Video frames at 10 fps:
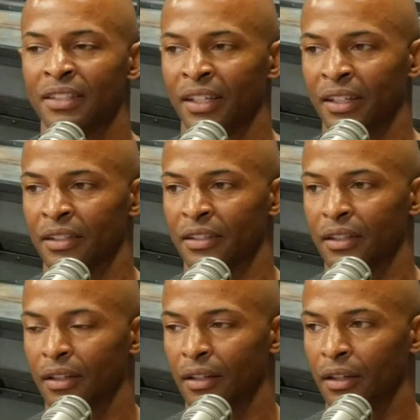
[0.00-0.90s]
is,
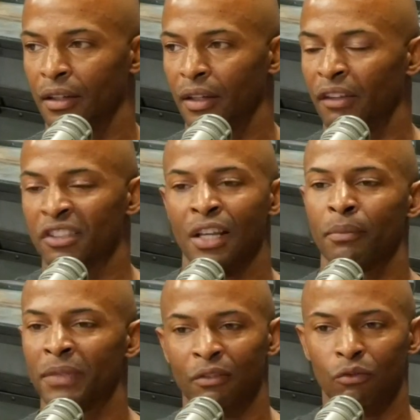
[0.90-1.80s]
if
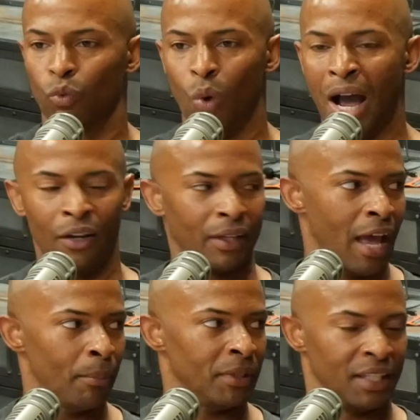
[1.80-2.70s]
something wild
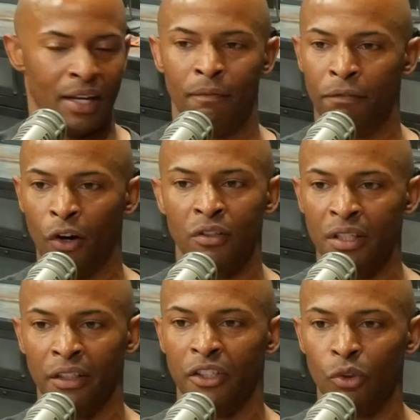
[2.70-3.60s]
happens and I'm falsely
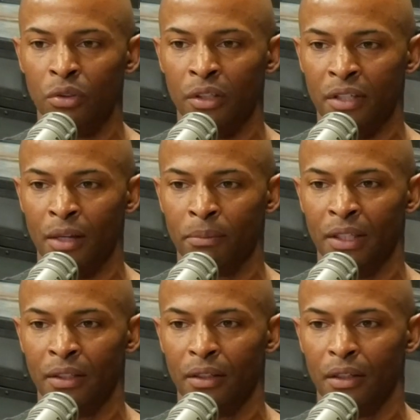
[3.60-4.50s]
accused of
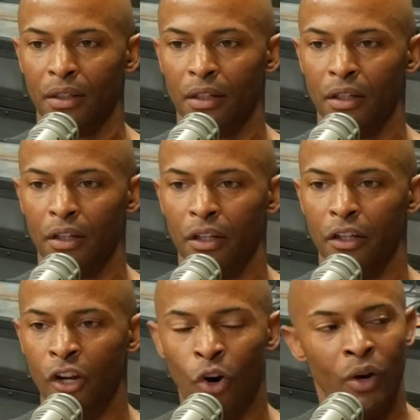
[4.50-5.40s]
something,
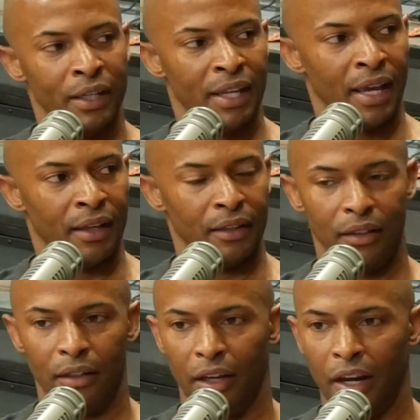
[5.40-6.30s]
knowing that
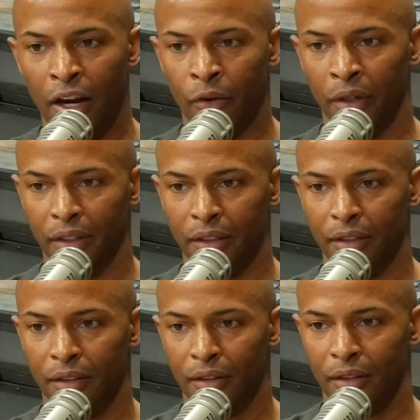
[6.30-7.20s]
Eric
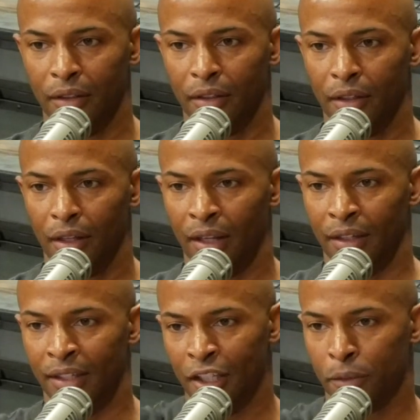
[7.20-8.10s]
and
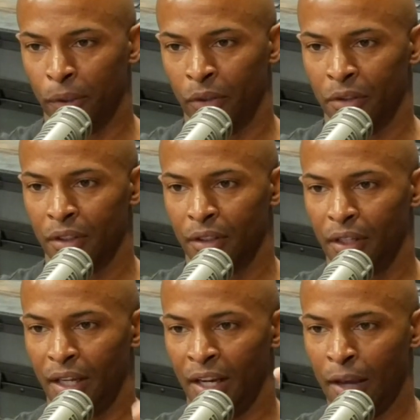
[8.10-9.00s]
this person
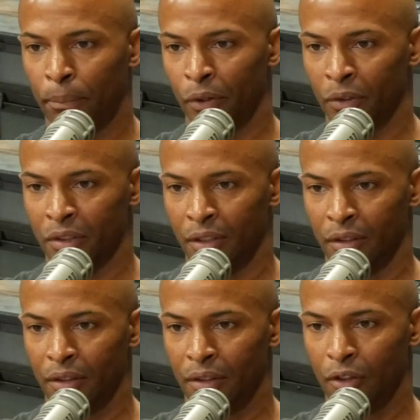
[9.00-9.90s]
and that person,
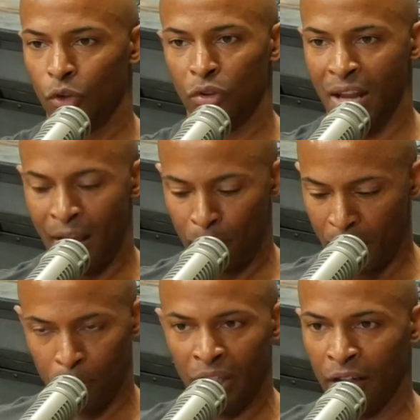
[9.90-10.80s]
who's not my
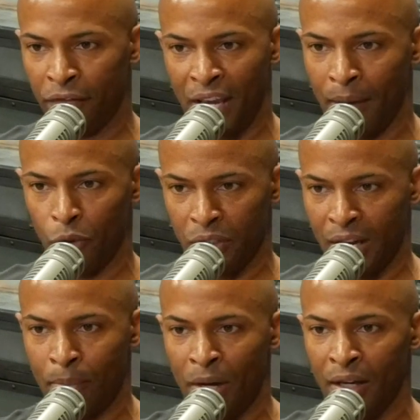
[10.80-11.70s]
blood family, who's not
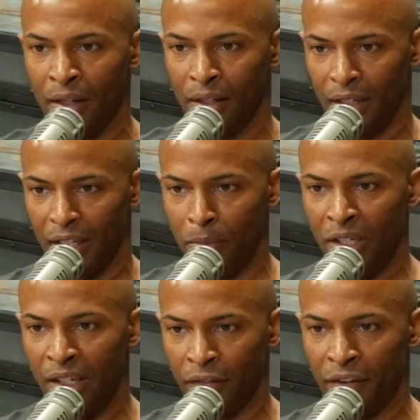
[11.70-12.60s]
my
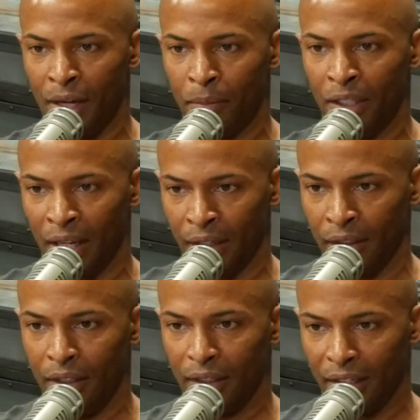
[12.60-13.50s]
immediate family like
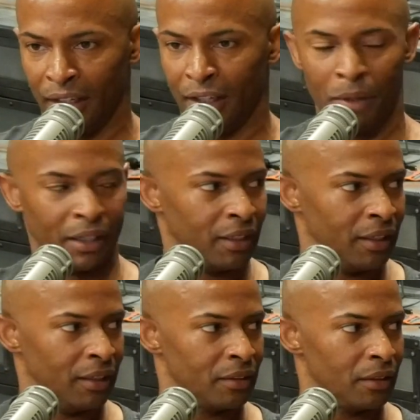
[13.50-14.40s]
Kelly and my
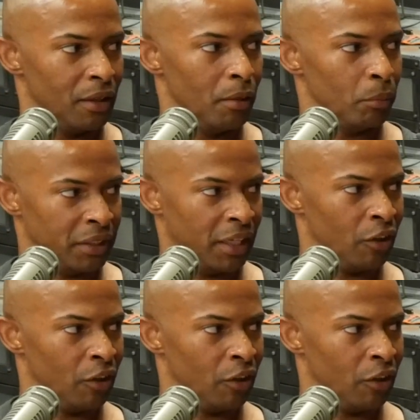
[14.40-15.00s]
kids, but they're